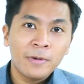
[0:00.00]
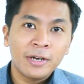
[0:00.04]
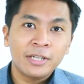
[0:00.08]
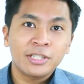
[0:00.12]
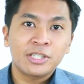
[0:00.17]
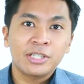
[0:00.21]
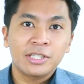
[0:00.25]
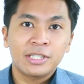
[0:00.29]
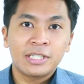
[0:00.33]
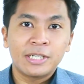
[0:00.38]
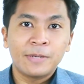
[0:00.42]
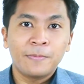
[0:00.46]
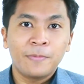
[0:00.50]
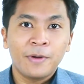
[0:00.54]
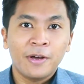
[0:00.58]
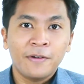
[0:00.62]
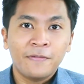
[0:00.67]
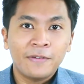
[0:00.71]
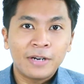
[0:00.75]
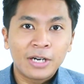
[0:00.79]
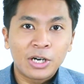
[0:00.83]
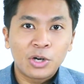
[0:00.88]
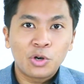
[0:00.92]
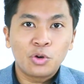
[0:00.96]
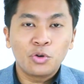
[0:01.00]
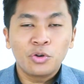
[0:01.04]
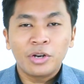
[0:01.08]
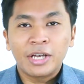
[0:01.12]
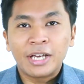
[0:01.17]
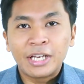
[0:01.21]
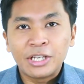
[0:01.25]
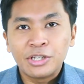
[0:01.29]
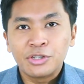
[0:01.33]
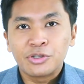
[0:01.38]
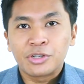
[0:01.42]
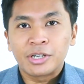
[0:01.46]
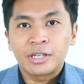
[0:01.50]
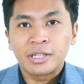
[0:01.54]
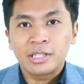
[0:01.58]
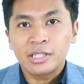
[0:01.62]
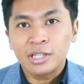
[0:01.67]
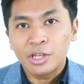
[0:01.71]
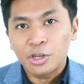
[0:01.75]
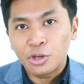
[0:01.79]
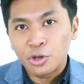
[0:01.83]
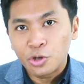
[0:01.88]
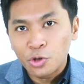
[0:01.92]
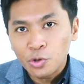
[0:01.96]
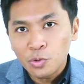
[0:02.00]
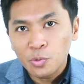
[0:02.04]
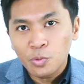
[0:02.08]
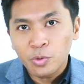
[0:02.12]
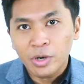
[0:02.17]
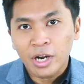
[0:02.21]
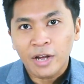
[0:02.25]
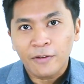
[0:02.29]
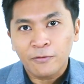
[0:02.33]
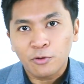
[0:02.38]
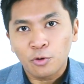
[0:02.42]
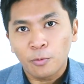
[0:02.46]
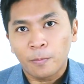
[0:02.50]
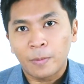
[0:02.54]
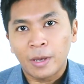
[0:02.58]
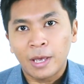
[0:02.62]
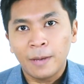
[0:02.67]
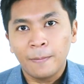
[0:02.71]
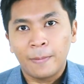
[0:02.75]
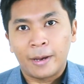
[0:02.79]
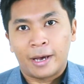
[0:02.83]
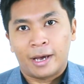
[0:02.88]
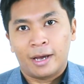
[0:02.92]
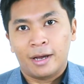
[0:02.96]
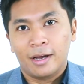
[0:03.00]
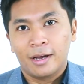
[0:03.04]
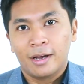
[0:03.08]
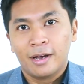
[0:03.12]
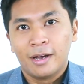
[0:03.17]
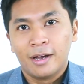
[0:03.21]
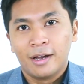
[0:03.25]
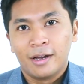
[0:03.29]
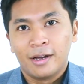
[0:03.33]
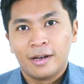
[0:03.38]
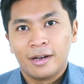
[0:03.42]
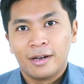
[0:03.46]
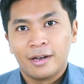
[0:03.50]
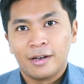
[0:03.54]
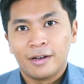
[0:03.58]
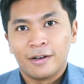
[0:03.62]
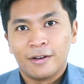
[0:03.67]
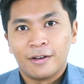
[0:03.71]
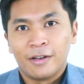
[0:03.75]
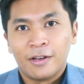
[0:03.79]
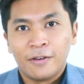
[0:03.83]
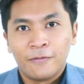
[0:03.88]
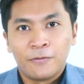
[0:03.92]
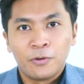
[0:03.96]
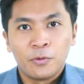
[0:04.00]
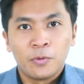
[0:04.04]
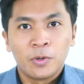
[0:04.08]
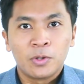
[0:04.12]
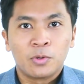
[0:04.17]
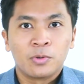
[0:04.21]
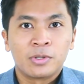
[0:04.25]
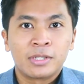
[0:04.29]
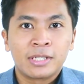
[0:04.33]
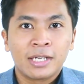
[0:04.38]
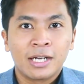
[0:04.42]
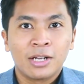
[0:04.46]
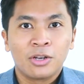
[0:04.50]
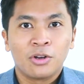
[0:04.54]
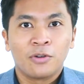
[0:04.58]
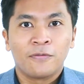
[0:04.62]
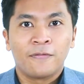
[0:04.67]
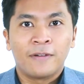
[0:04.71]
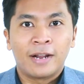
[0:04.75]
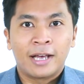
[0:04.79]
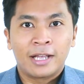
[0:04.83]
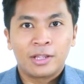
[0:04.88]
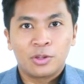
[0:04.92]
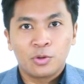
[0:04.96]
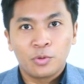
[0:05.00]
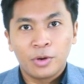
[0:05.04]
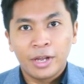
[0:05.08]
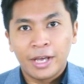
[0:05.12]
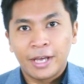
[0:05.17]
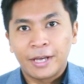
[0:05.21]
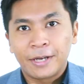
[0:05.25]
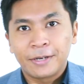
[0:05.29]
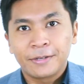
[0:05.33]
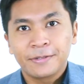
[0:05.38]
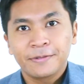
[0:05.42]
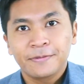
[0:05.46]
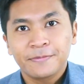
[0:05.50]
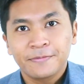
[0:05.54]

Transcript: much CPF accrued interest you would have to pay back if you were to sell your flat today?